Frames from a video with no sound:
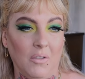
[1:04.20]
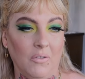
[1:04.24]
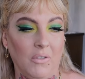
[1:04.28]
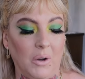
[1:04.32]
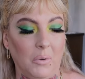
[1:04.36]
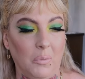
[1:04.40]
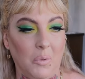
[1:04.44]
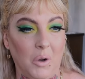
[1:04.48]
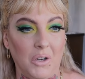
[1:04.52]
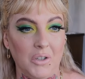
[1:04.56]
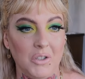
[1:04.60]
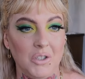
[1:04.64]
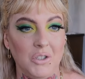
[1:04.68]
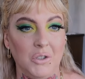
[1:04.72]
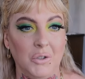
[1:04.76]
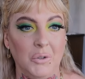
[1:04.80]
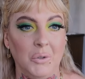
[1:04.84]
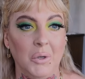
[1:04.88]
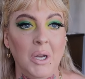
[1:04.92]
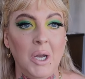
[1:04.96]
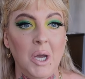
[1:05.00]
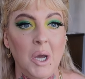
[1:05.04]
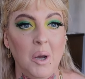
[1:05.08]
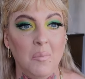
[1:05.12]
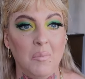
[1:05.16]
if I want to,
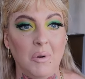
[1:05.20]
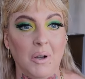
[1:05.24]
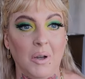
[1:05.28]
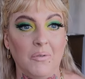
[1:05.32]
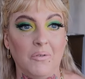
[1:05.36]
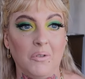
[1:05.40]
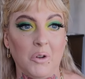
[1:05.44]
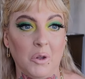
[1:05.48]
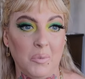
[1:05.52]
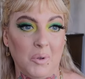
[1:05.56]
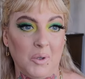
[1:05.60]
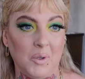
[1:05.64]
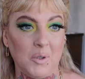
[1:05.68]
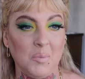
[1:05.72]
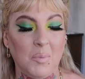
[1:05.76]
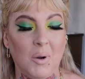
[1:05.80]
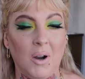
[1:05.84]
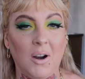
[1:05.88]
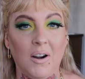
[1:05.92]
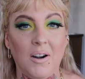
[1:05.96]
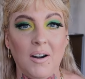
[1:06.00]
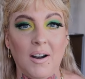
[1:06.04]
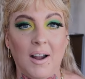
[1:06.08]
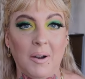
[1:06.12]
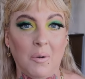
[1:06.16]
but for the most
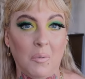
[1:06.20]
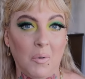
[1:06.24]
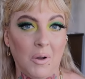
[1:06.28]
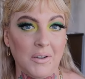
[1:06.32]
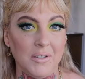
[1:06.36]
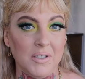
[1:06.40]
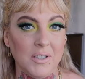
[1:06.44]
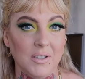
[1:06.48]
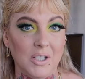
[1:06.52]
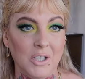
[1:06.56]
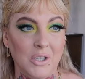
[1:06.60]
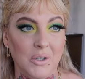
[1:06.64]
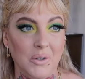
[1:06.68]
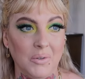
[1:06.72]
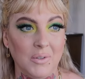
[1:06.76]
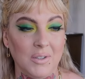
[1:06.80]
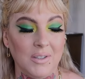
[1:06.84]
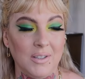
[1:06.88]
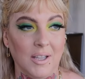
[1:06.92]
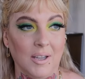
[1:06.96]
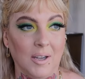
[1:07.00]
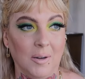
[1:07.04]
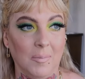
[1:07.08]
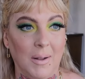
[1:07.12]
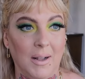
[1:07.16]
part, I want to use
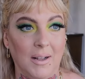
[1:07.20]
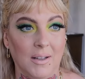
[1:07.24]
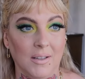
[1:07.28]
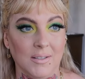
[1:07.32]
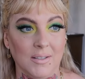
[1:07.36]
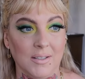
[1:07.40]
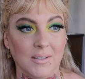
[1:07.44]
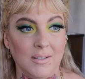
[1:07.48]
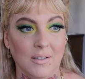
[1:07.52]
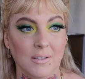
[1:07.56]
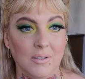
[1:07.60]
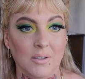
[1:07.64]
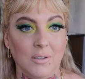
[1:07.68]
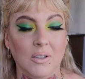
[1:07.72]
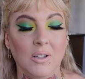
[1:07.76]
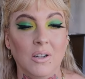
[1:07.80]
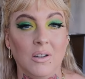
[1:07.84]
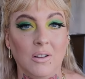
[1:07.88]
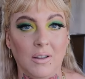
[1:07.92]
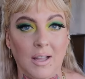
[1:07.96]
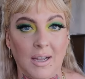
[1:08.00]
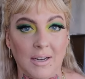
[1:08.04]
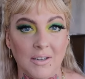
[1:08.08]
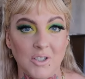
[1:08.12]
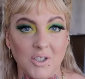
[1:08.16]
them as
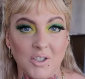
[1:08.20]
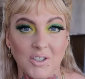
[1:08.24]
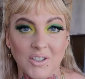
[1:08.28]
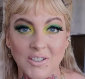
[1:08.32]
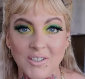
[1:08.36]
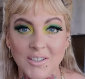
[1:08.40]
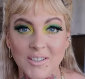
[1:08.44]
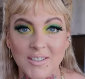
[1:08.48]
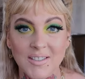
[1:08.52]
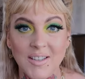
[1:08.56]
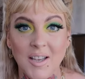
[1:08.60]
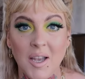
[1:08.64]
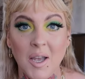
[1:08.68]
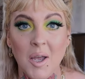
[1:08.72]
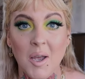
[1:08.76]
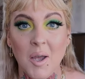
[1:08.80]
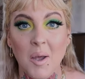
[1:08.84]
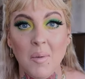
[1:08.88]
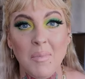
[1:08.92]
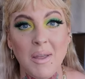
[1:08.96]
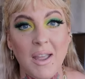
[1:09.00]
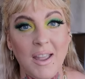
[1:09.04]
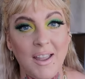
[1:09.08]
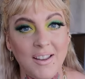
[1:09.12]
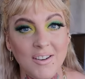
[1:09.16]
collectors
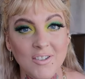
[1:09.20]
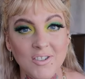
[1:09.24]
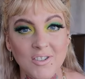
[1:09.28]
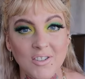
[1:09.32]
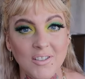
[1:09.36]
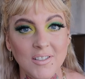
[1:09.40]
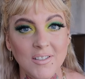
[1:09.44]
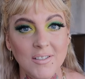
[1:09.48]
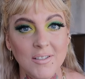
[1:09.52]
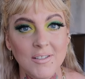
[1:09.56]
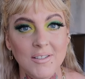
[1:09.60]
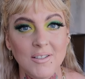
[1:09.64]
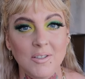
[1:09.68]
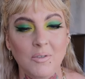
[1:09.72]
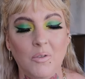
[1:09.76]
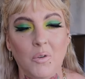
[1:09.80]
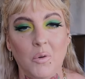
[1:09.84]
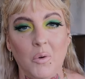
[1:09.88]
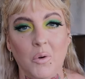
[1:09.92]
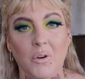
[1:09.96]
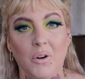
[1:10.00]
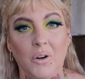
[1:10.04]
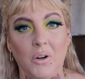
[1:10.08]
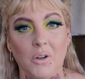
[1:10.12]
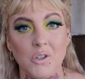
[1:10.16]
pages
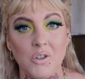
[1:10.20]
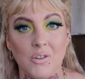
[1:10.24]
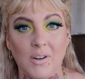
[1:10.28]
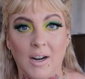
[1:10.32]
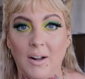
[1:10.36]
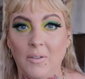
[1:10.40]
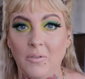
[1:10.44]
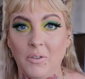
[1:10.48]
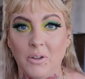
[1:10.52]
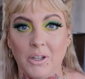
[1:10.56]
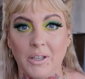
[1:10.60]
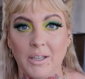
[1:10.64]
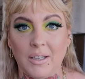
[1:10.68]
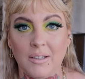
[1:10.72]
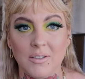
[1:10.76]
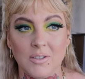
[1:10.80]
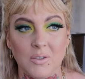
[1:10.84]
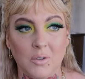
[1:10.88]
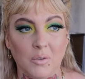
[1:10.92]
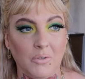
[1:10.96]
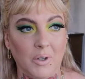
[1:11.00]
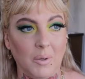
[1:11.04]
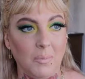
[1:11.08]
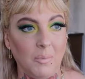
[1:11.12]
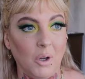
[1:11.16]
for traveling.
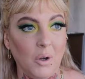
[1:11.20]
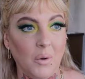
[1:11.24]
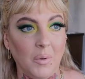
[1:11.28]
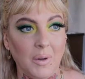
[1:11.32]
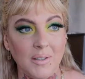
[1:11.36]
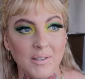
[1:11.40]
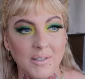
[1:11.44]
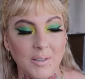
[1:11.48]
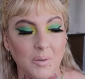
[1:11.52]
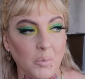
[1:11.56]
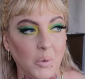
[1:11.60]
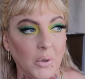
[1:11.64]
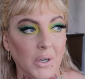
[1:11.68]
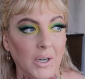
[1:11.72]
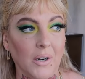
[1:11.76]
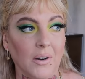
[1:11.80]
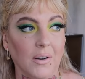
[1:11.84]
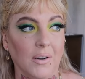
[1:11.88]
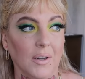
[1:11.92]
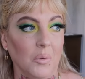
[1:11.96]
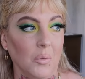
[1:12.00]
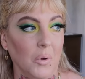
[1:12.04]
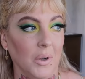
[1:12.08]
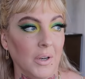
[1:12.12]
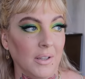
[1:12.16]
So if I'm going somewhere
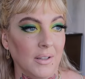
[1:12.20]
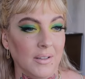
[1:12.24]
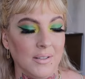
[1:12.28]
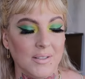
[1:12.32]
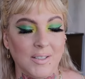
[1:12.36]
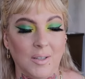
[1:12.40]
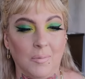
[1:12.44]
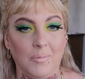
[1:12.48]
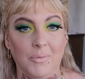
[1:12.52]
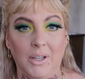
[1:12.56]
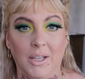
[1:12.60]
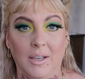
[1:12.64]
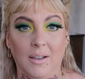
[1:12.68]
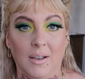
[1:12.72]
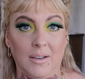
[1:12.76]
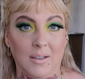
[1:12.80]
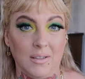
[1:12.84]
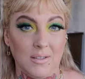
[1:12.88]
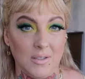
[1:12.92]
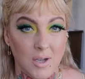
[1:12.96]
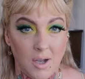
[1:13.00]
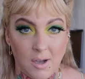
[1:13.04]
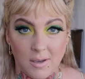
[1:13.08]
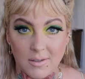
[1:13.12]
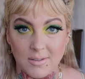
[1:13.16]
and I want to get something, I
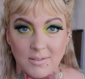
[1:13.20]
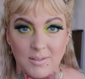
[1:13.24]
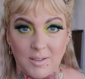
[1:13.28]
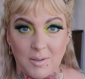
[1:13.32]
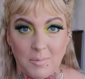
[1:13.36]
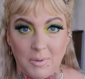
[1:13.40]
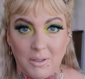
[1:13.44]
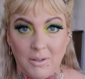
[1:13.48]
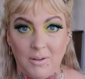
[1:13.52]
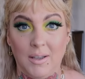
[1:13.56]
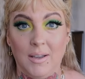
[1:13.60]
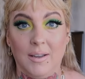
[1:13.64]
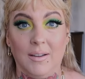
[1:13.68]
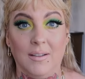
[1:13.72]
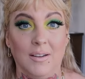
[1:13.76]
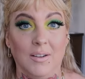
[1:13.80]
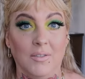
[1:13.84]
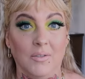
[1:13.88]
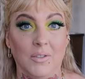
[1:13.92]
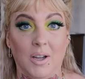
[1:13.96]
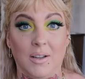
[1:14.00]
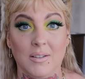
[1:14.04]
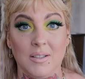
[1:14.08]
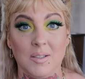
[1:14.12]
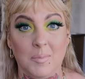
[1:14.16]
can toss it on my leg and
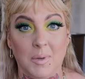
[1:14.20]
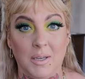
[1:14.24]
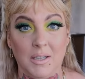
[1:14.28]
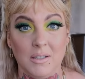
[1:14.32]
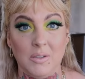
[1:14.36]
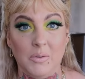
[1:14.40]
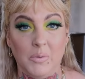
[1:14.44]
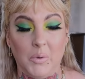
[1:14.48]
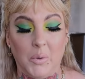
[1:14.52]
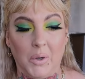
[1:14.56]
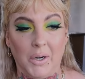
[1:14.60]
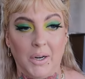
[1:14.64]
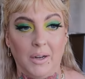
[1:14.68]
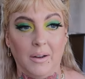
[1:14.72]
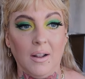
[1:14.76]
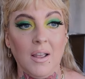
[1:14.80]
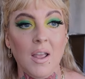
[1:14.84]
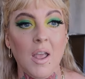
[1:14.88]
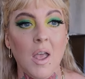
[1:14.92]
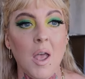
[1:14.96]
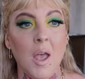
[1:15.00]
I've got space for it.